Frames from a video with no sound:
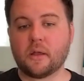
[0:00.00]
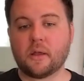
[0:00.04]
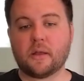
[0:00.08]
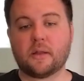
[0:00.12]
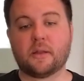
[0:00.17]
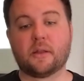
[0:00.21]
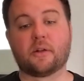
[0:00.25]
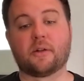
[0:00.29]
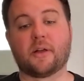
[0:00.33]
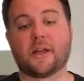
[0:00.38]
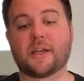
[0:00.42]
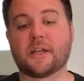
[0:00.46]

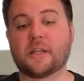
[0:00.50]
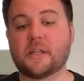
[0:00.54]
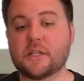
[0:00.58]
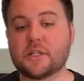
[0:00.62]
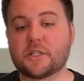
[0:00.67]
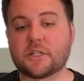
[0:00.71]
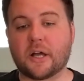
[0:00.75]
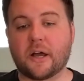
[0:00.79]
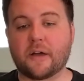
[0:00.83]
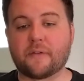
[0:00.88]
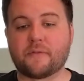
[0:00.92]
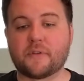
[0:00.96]
Nikolai
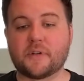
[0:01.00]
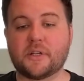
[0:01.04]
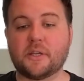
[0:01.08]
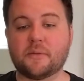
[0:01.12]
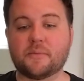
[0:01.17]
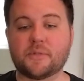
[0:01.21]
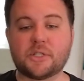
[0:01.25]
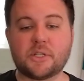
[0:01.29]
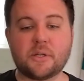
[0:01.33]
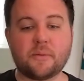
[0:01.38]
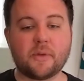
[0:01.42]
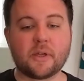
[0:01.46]
Knizhov, Radim
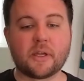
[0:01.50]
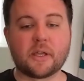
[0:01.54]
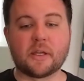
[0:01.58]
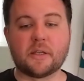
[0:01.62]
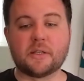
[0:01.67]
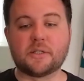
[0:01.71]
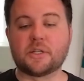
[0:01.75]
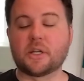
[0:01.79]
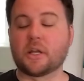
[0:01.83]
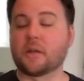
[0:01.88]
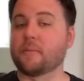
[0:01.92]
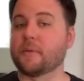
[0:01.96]
Šimek,
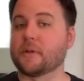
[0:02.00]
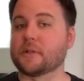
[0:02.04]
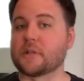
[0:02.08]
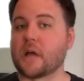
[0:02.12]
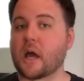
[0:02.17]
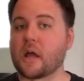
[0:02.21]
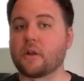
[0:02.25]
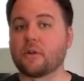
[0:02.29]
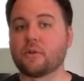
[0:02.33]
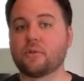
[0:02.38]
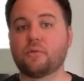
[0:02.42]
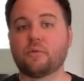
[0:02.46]
and Jacob
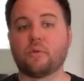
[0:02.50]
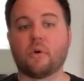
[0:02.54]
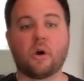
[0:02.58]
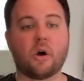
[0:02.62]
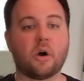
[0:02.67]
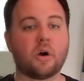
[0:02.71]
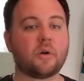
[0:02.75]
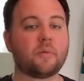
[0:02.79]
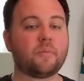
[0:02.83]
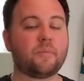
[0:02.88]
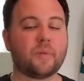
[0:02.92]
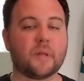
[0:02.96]
McDonald, who
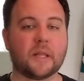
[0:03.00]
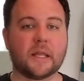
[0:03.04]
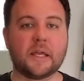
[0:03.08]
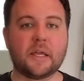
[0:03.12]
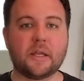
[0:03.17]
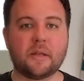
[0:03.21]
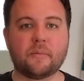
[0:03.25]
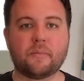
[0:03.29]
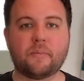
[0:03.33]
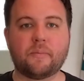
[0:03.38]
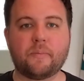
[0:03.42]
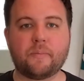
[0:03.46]
all
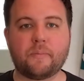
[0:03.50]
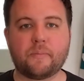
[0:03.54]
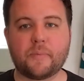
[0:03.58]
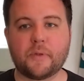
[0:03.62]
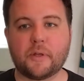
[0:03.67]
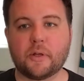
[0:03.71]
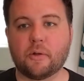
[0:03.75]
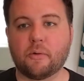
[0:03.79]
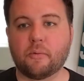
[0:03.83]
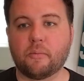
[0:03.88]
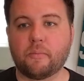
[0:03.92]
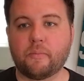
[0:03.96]
played, you
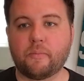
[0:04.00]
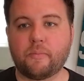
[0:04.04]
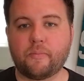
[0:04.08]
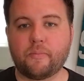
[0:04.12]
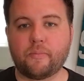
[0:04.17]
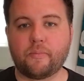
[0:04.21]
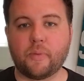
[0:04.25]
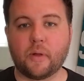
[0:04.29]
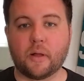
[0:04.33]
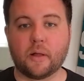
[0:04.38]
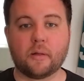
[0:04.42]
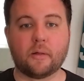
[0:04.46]
know,
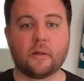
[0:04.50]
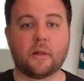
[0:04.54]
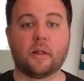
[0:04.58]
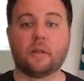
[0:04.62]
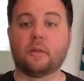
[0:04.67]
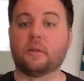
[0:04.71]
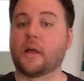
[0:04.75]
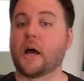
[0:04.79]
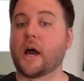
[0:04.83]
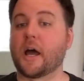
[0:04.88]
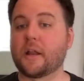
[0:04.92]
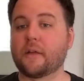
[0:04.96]
a
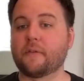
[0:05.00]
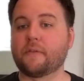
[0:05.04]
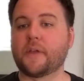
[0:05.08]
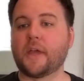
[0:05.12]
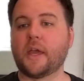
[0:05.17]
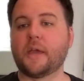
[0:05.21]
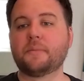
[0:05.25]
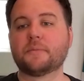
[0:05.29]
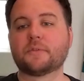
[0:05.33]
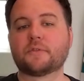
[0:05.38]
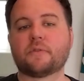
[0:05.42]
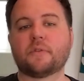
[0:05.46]
lot of
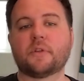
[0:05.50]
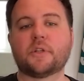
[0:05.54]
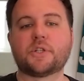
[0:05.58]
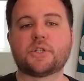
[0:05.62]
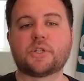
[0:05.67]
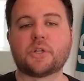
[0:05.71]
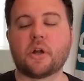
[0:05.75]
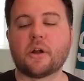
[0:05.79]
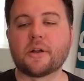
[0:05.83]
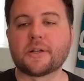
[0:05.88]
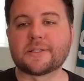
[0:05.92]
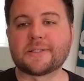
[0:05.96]
games for the
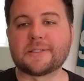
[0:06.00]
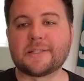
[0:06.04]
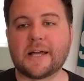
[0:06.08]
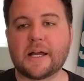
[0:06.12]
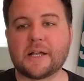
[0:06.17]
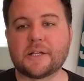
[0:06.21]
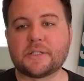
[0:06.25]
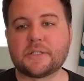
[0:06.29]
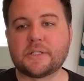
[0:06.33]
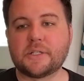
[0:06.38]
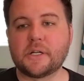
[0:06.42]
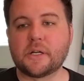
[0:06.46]
Sharks
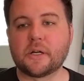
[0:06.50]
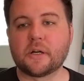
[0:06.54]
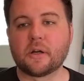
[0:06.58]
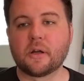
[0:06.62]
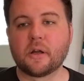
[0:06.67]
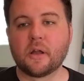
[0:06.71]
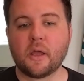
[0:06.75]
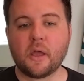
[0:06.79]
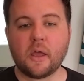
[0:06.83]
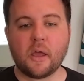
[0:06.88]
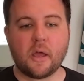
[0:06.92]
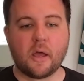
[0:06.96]
last
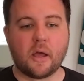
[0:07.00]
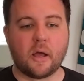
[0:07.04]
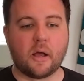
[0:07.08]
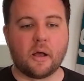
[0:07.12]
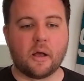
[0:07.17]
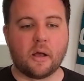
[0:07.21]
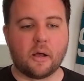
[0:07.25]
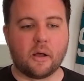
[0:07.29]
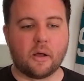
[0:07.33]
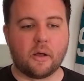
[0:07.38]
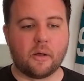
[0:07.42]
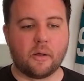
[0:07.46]
year.
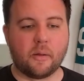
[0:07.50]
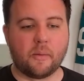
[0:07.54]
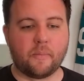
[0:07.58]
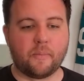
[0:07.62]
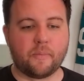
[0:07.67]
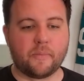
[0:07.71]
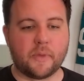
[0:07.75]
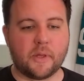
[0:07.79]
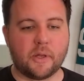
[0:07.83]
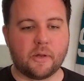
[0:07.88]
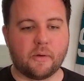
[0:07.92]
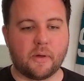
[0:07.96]

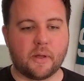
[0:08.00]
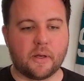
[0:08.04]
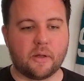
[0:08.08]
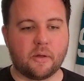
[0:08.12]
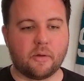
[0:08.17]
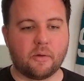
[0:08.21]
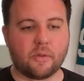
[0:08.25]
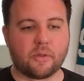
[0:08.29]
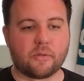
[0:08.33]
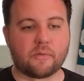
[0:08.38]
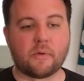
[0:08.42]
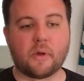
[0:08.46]
You know, I
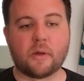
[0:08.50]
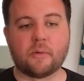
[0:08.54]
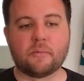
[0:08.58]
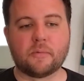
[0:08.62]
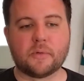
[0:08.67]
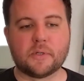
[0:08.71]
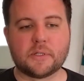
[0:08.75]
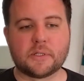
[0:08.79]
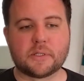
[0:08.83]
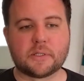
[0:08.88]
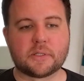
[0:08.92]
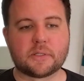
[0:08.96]
know Thrun
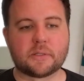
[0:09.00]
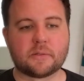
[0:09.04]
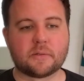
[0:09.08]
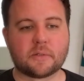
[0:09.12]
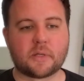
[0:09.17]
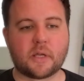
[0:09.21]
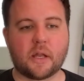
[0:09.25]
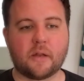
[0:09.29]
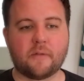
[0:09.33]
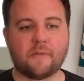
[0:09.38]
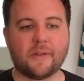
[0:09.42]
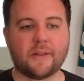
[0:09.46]
was
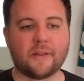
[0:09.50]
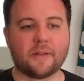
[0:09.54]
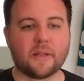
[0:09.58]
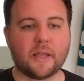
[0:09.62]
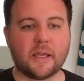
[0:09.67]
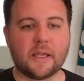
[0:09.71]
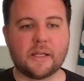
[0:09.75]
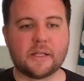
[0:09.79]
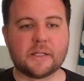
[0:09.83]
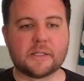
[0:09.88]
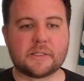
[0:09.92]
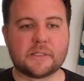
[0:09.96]
kind of a
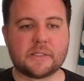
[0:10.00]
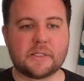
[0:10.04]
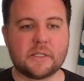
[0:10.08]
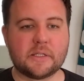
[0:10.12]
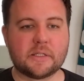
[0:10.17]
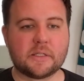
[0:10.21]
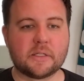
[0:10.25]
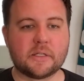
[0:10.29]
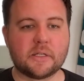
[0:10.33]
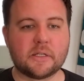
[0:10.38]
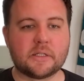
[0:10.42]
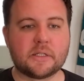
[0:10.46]
late
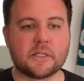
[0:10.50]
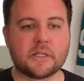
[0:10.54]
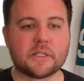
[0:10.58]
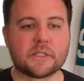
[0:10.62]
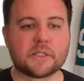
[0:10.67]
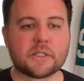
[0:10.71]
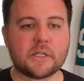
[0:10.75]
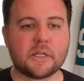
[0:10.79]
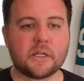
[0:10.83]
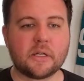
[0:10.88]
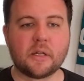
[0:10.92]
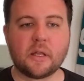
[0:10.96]
season
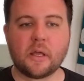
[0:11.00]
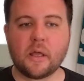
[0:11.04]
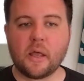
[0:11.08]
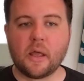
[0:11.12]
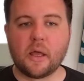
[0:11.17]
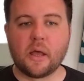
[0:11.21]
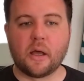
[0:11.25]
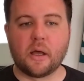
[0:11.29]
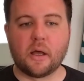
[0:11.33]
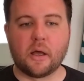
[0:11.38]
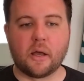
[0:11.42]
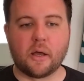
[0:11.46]
addition,
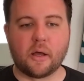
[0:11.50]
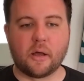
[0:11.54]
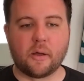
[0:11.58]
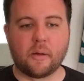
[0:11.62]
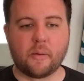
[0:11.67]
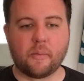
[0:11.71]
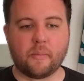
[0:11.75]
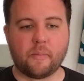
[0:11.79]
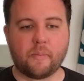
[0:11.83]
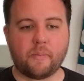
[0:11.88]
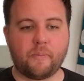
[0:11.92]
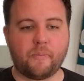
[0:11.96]

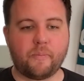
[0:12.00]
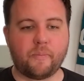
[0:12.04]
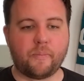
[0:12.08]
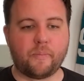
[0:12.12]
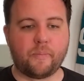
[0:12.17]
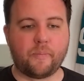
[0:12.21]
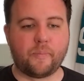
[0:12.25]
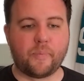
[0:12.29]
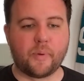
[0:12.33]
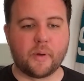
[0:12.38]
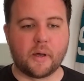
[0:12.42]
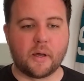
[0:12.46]

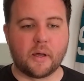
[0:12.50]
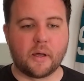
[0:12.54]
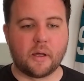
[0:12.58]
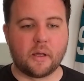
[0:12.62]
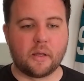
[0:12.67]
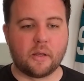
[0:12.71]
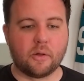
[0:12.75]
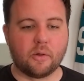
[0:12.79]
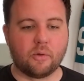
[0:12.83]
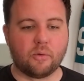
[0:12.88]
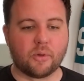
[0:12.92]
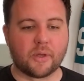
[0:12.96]
but,
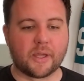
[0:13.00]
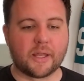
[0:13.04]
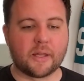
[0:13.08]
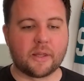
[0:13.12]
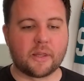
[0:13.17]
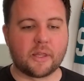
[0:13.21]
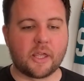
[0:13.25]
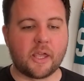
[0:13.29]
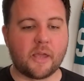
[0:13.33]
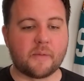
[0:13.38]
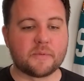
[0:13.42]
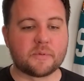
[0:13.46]
you know, looking at
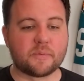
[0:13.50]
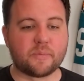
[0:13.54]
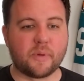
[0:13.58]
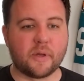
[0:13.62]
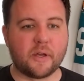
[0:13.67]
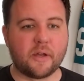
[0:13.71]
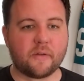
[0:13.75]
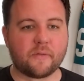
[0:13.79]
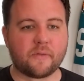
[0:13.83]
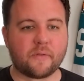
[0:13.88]
the games played